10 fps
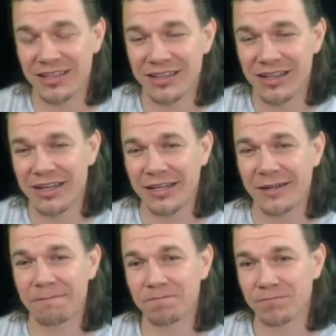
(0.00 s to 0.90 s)

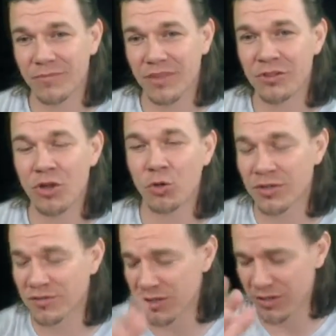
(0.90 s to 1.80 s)
the
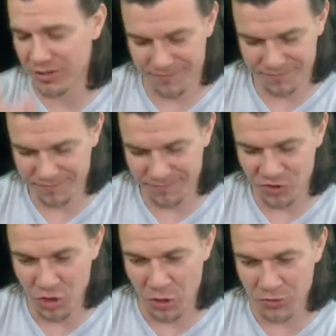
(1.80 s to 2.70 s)
notes of the
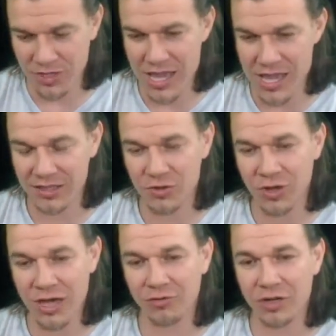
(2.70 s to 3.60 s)
show today, and go
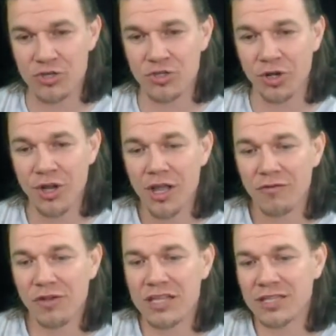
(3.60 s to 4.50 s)
ahead and register.
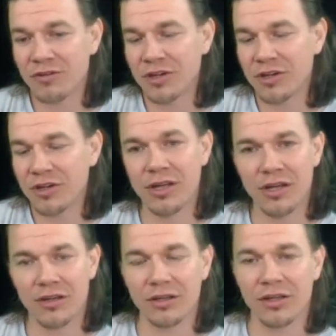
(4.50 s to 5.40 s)
If you guys ever need
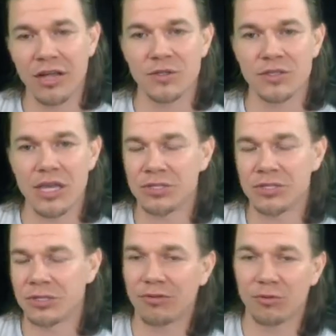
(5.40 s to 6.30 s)
a
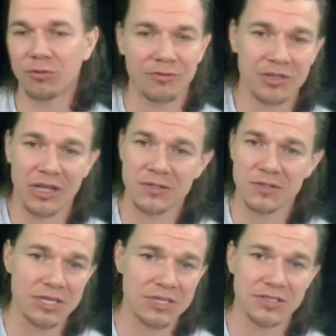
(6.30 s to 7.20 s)
consultation, I give away free
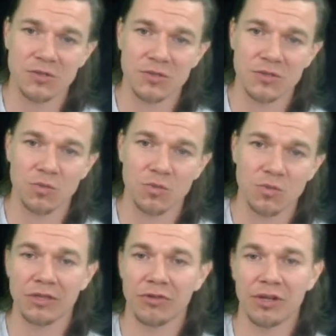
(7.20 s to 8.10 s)
consultations as well, so I
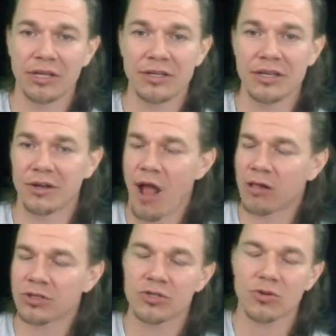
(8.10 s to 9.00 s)
can give you an idea.
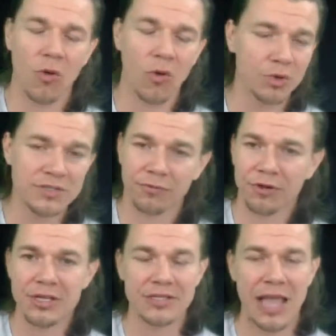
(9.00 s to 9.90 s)
Knowledge is always
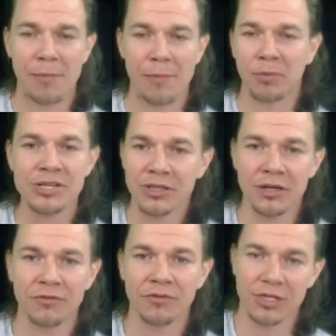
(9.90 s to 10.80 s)
free. It's application
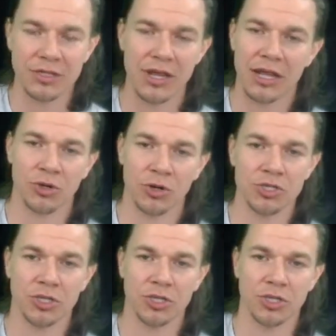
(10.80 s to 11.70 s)
that if you need that I
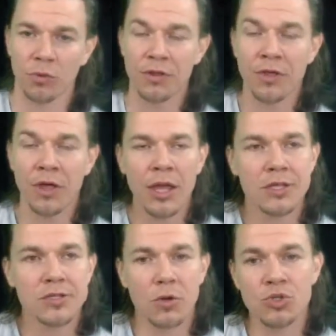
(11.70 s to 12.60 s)
charge and I work with.
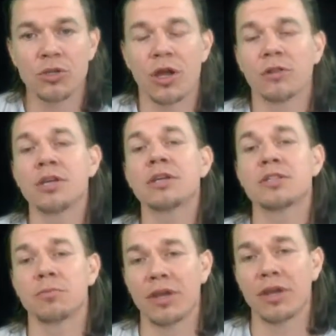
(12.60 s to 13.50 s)
So link
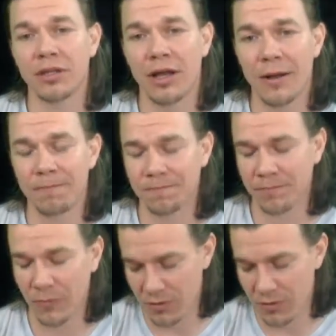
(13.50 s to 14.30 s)
is in my